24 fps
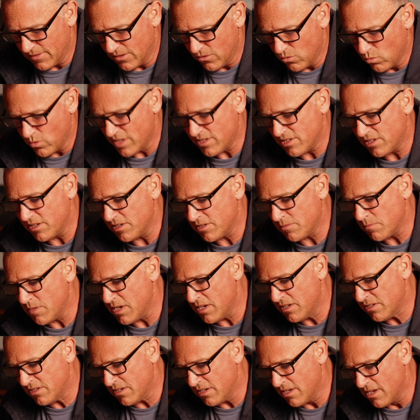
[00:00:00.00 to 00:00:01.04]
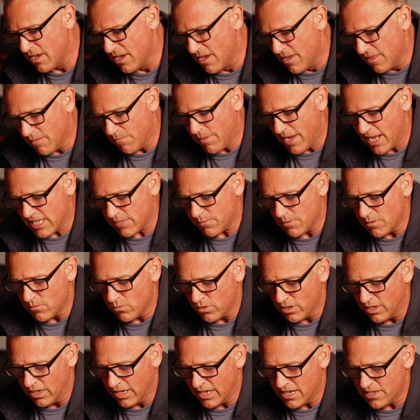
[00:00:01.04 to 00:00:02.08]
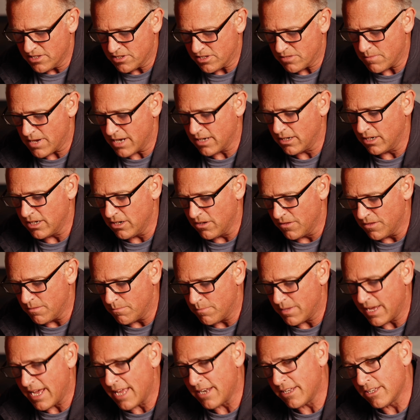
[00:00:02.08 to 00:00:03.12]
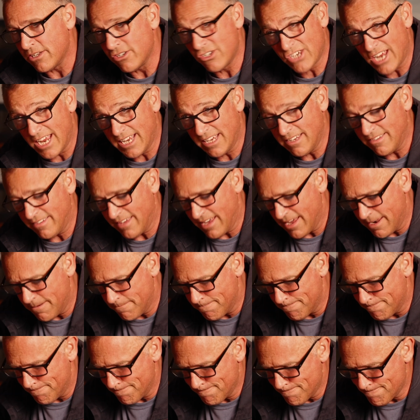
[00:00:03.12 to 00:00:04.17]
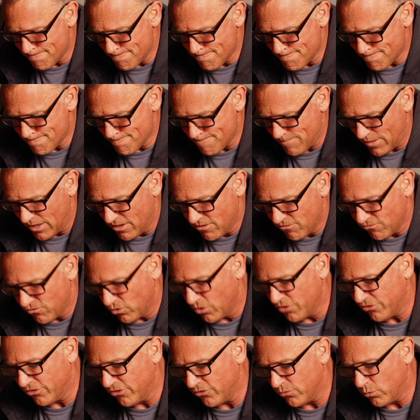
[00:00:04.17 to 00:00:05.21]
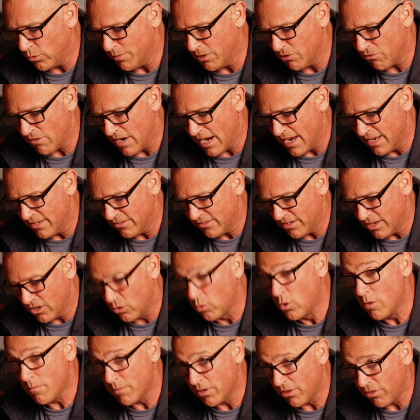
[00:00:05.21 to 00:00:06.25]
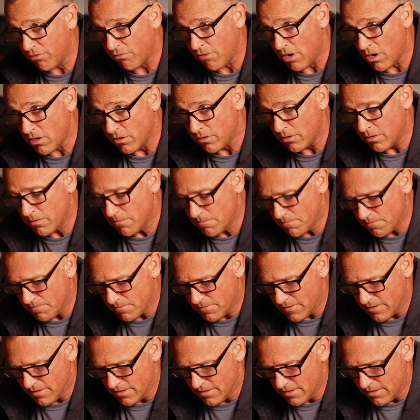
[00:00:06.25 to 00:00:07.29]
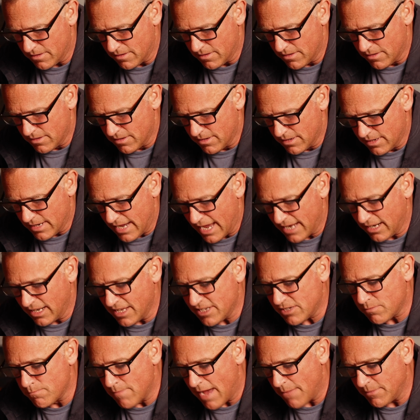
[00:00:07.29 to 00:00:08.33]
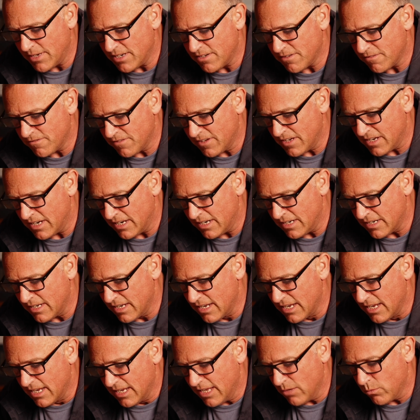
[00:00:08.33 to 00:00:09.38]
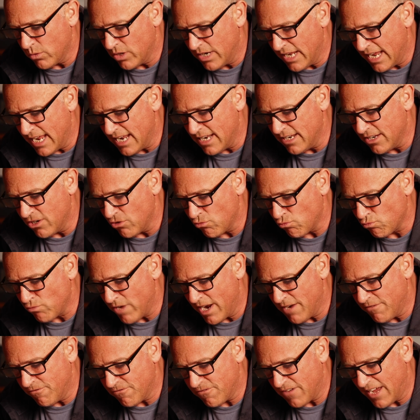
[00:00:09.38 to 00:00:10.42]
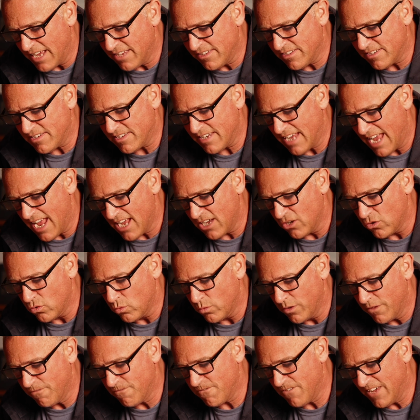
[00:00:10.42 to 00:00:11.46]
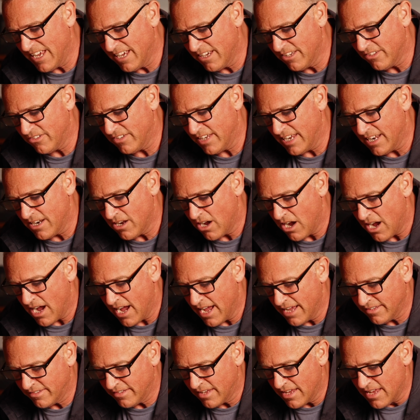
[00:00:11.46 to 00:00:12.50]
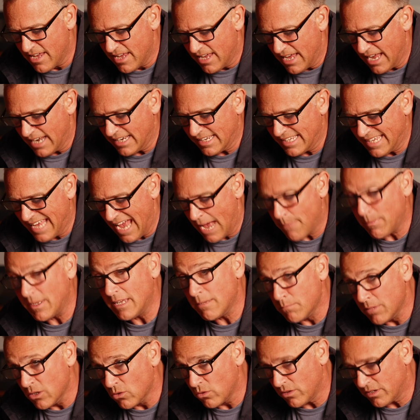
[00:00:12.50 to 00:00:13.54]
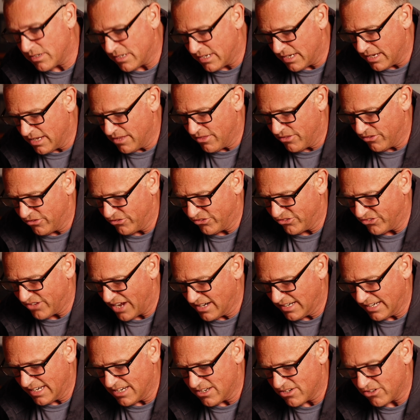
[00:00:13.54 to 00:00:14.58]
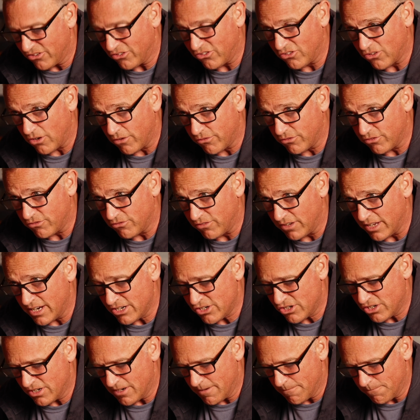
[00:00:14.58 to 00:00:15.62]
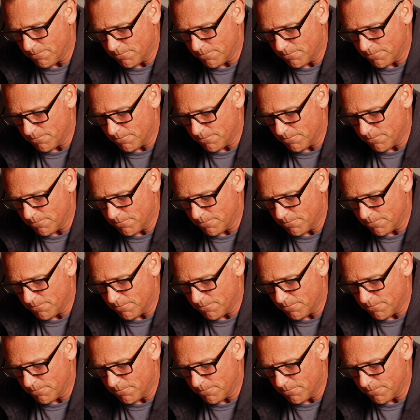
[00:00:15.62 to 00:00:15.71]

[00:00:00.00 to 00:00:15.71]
Once dismissed, the batsman would lean smugly on the bat and shake his head. Voices would be raised, equipment thrown. Unless Mum intervened, it would end in a red-faced tangle with fingers in eyes and gappy milk teeth sunk into soft flesh.